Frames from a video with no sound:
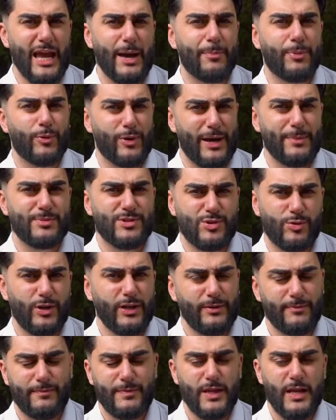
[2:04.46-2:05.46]
Apple App
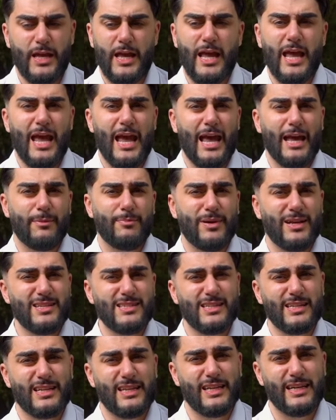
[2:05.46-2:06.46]
Store. And
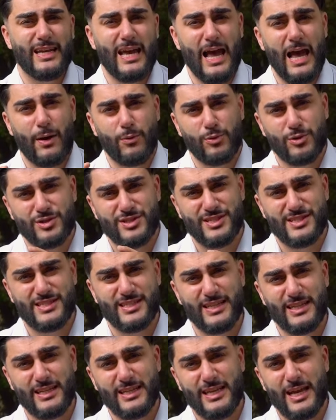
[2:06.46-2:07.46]
basically, I will
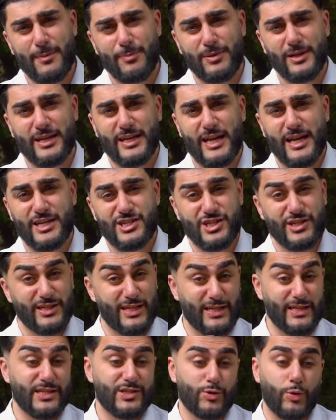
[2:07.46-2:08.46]
see the application
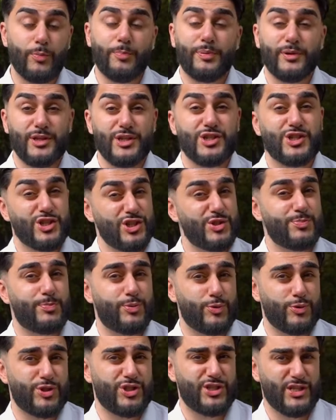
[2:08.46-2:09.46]
that this company just
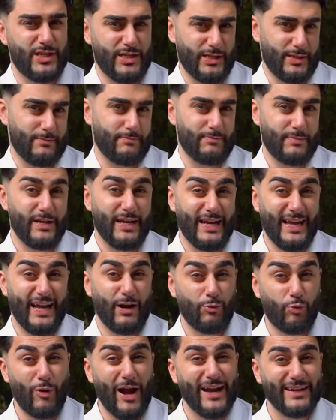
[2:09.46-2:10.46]
pushed
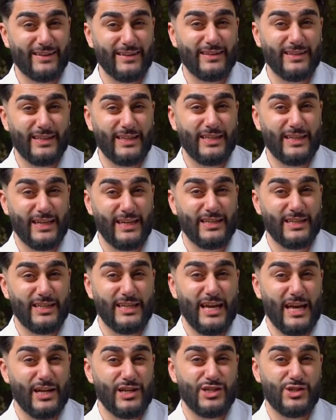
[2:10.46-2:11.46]
right in the
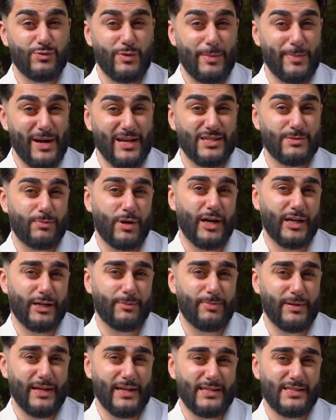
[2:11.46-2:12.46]
EnergyWeb X
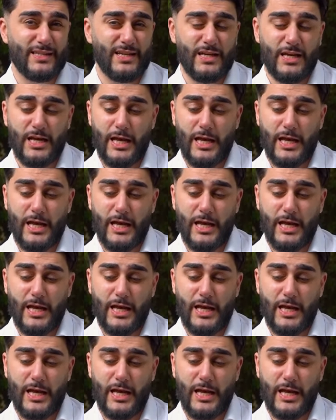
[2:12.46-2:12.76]
marketplace.